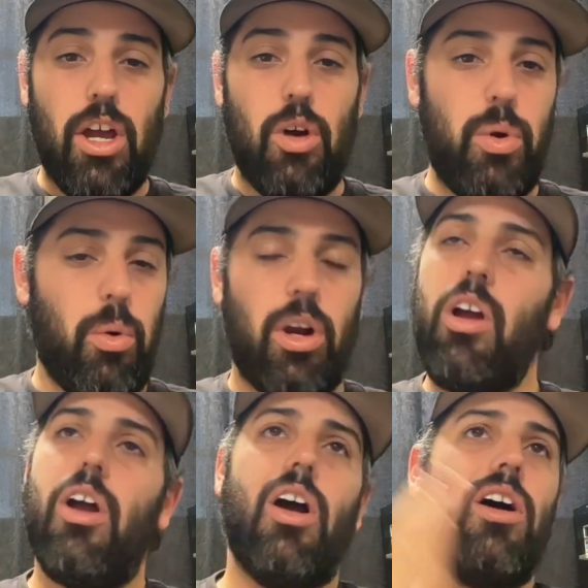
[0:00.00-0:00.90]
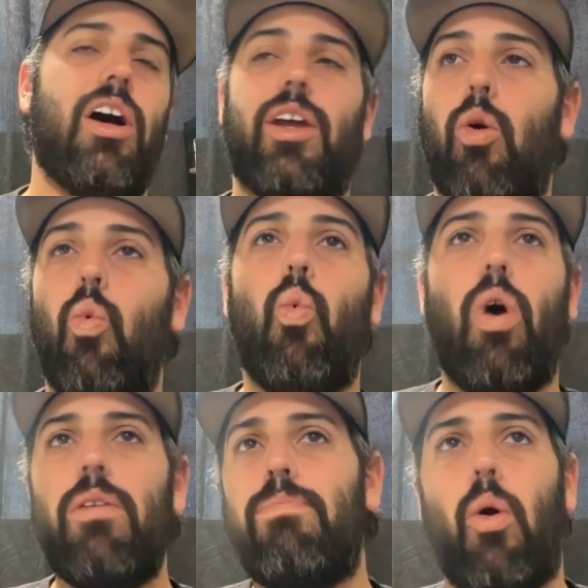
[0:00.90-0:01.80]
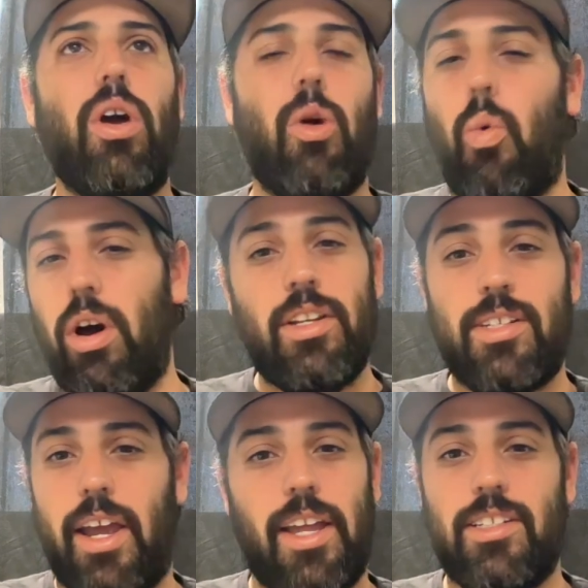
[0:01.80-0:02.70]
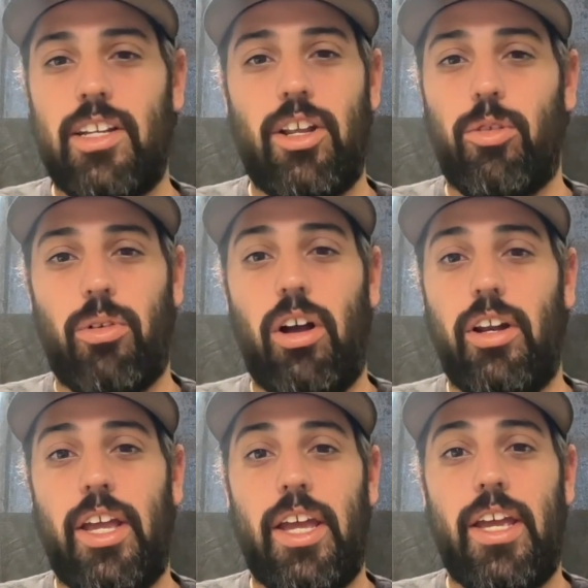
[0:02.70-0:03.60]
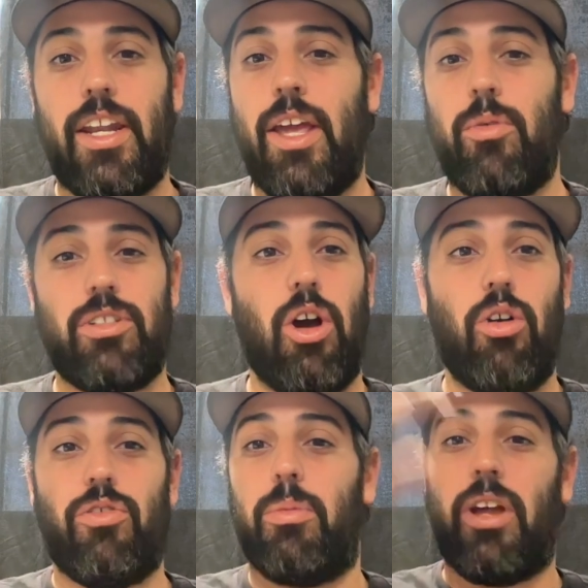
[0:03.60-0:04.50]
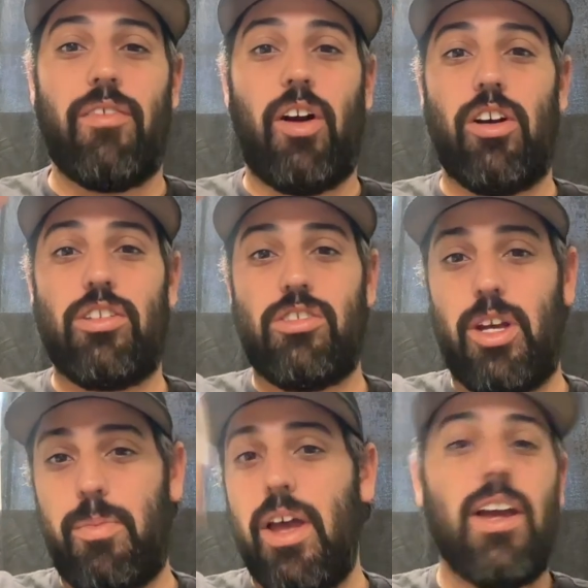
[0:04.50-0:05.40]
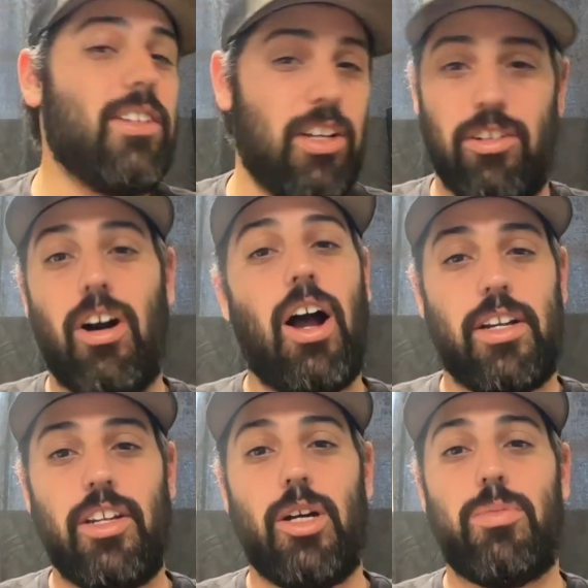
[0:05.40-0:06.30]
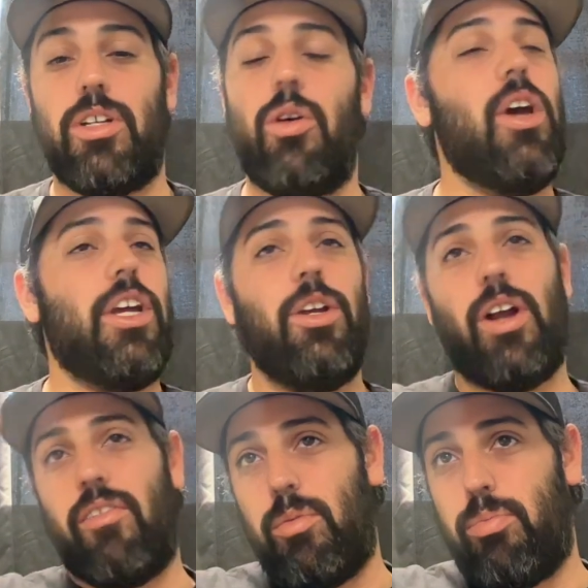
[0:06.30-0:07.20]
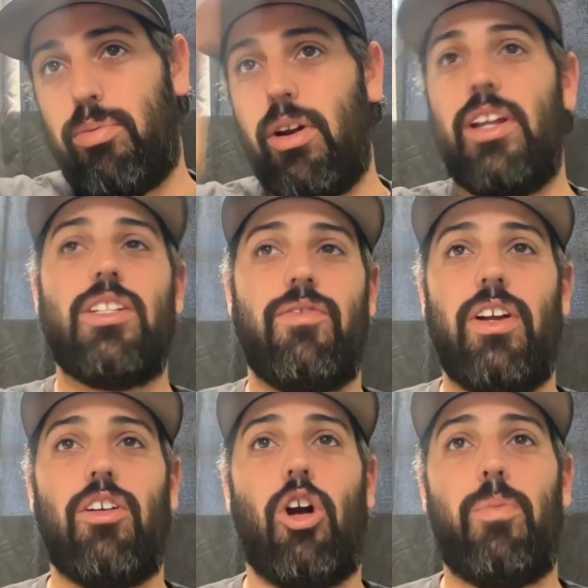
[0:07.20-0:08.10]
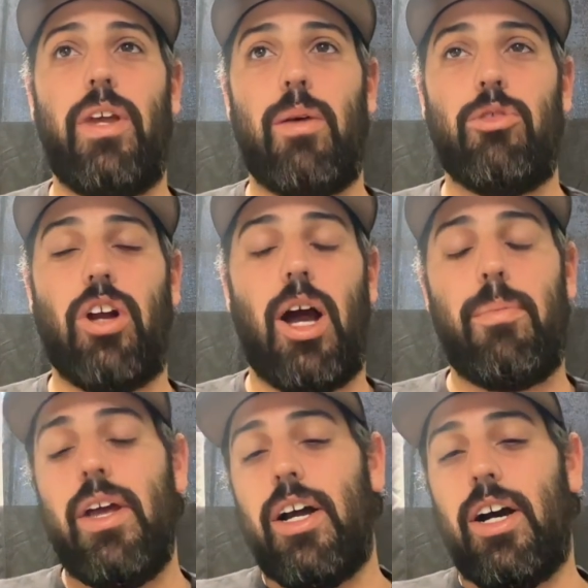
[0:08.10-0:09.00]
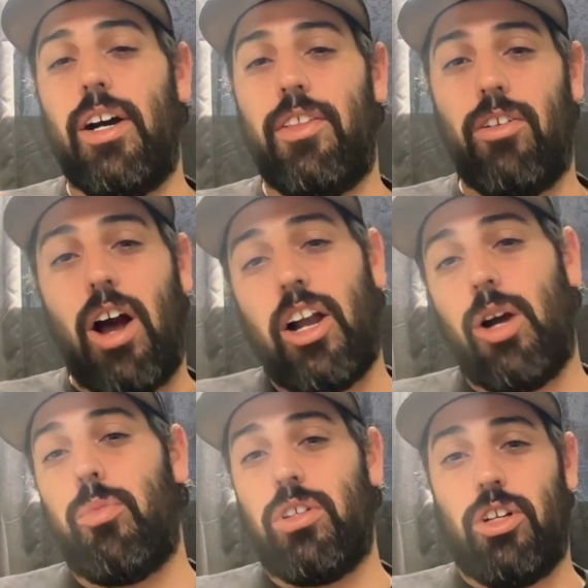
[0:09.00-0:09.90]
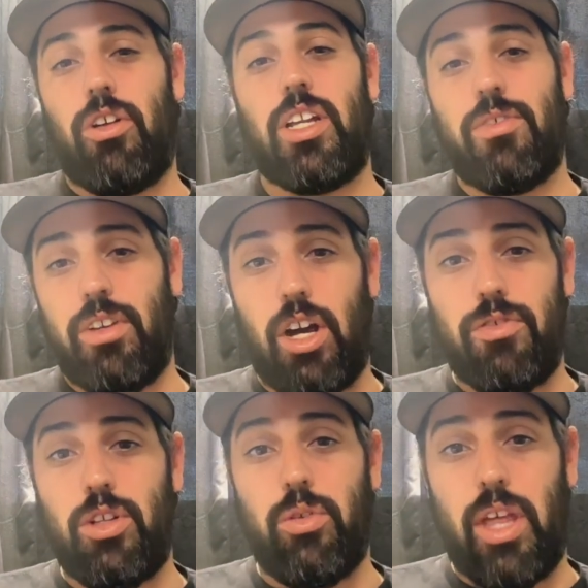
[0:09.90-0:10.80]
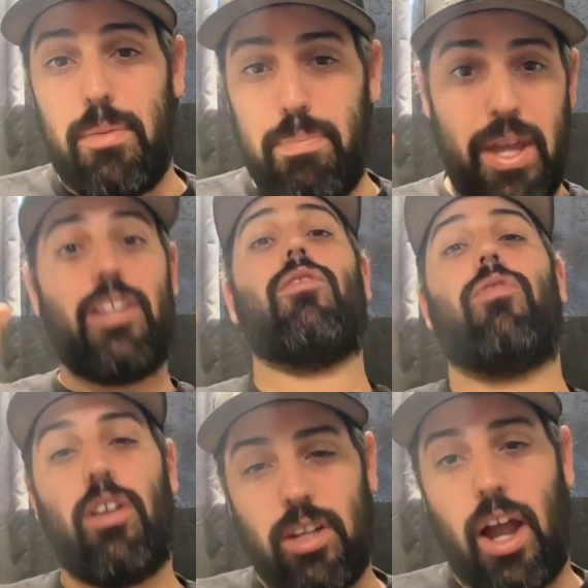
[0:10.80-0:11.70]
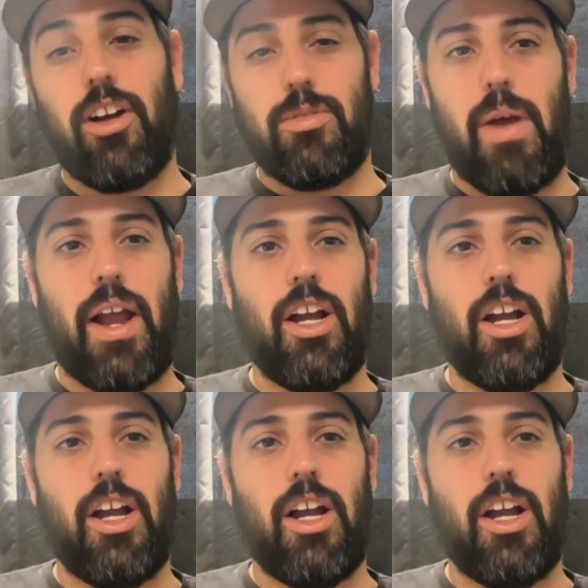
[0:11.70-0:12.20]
we were like 1.1 seconds into the run, and it was going from converter slip to locked up. So you're having a pretty severe RPM drop. The lockup was aggressive enough to then pick the front tires back